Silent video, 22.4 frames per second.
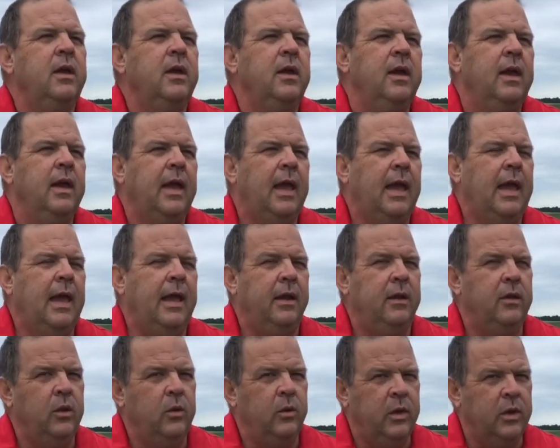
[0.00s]

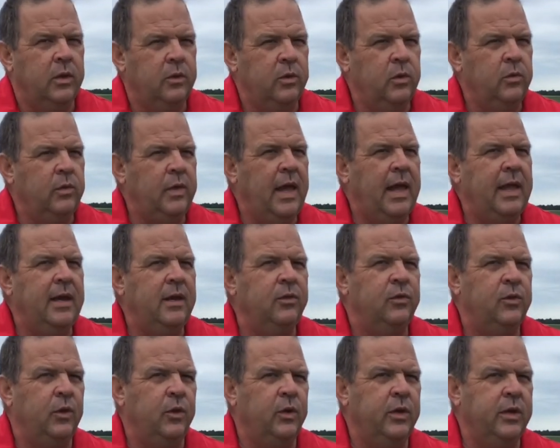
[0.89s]
And you can do that
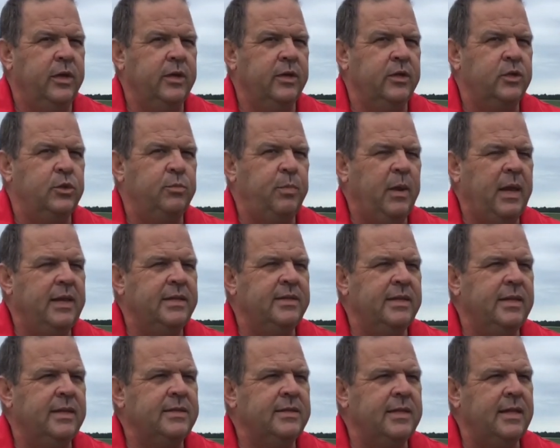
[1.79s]
in 30-inch
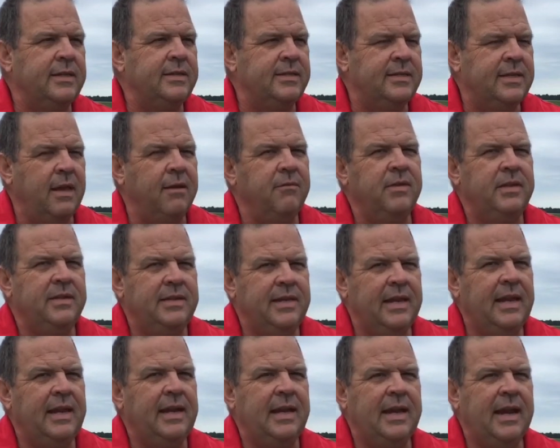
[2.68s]
spacings. That's
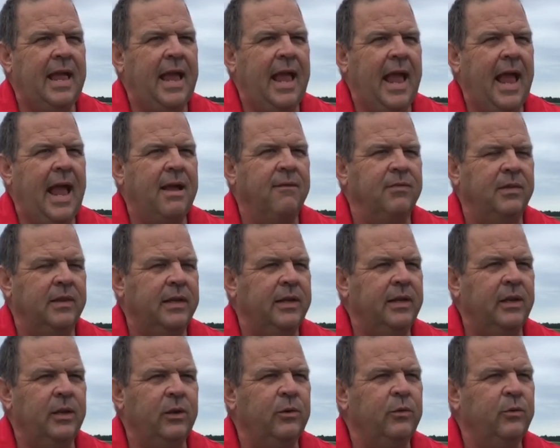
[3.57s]
17.5
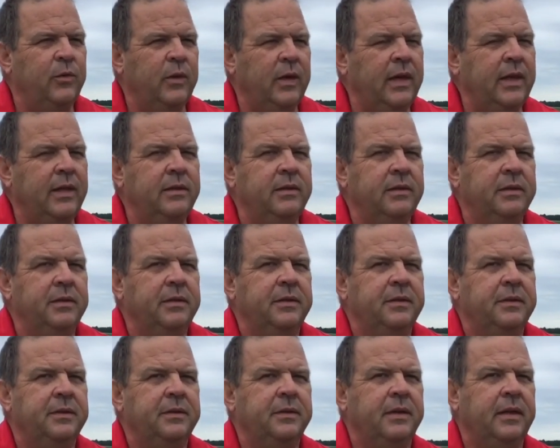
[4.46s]
linear feet
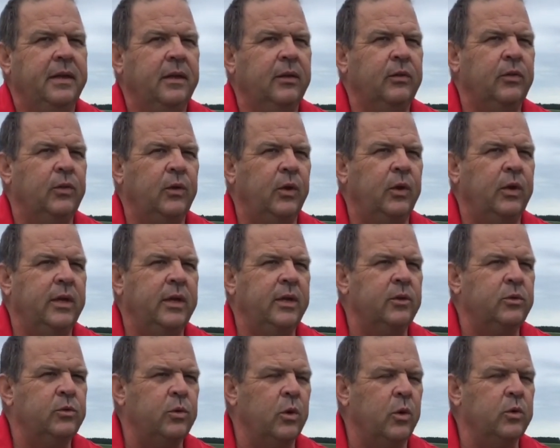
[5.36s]
in
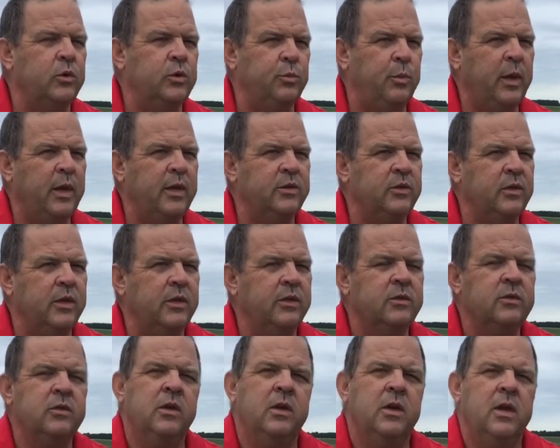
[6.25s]
30-inch row
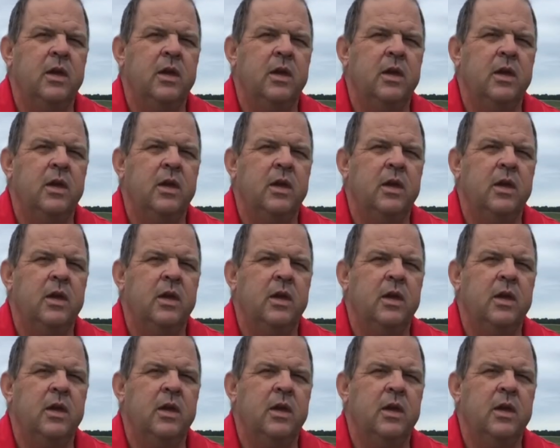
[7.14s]
spacings.